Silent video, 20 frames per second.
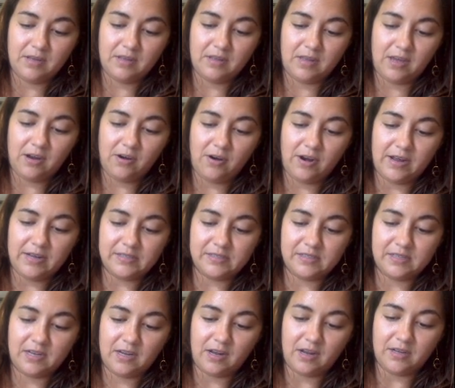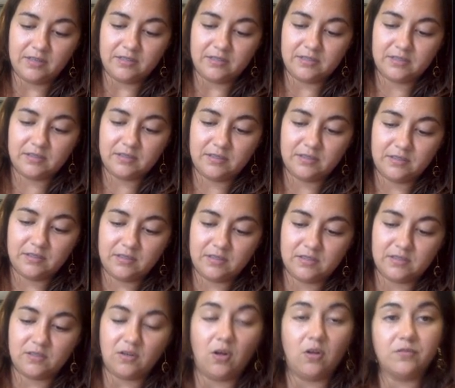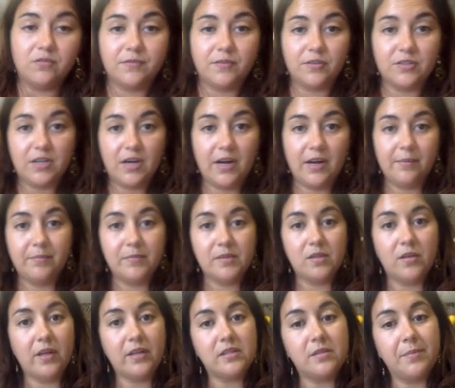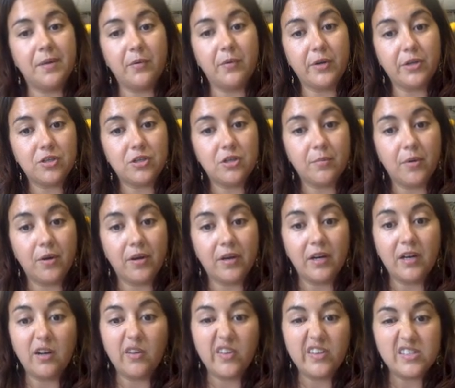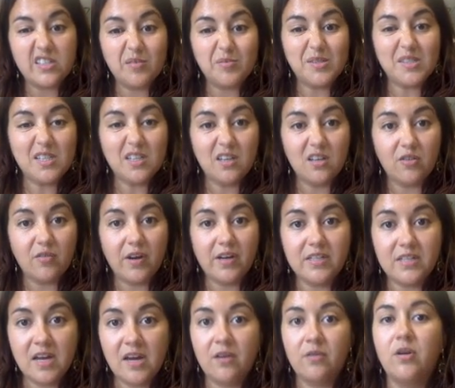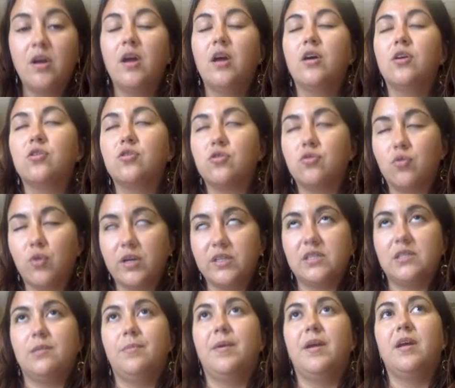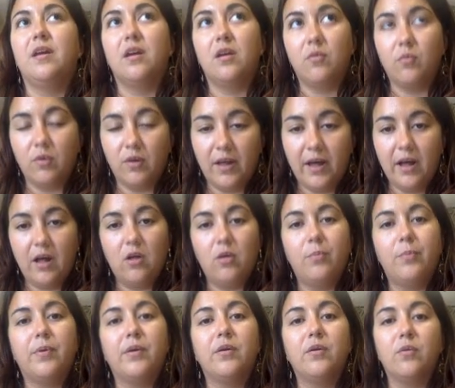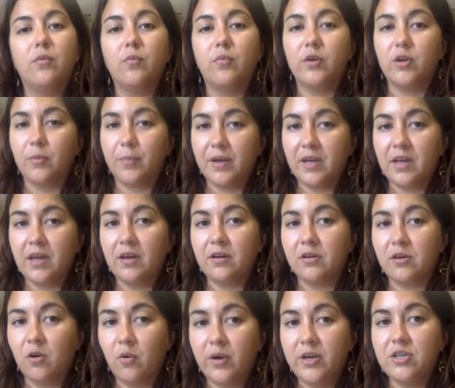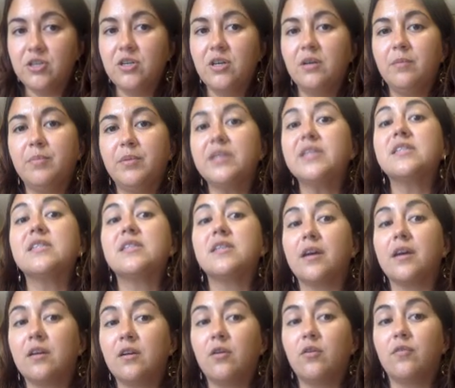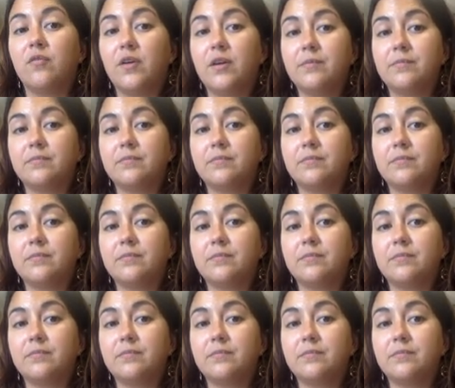They are asking us to solve for time. So that's my question mark. And I know that seems silly to write down. Trust me, it will help when you're picking out an equation. Please take note of it.